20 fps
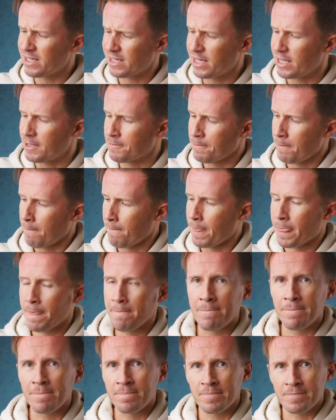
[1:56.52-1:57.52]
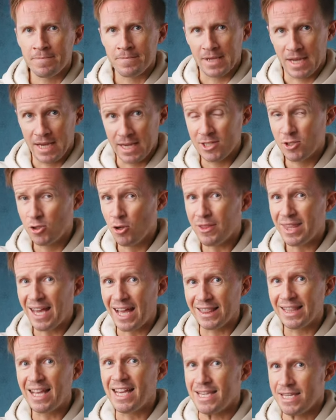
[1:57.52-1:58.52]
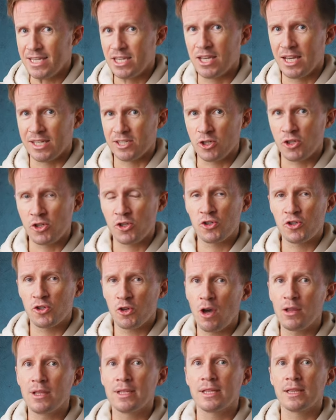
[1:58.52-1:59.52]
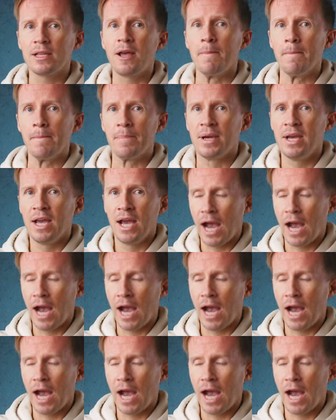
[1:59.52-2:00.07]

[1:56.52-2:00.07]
say, it's not that light, it's a solid lump,